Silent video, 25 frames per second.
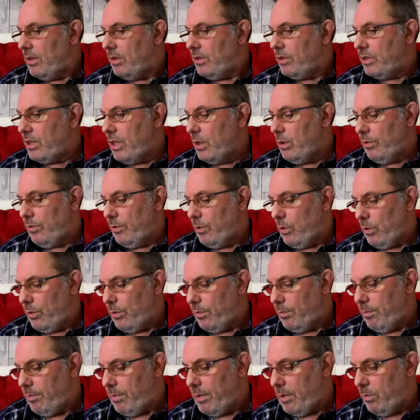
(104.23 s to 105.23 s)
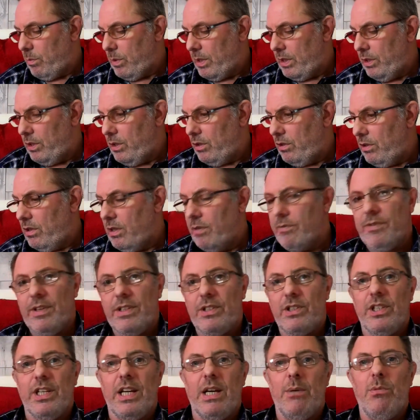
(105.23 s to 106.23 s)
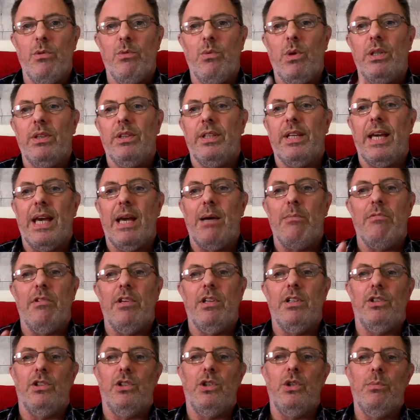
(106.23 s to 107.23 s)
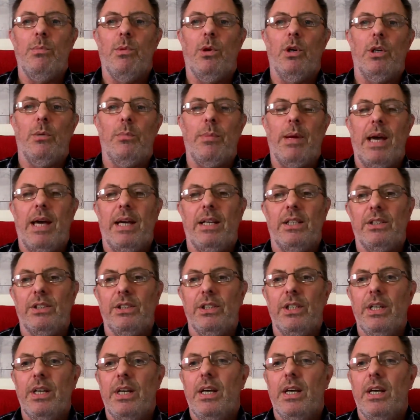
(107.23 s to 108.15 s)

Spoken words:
so forth. But when you're investigating with 1 camera and 2 mic packs,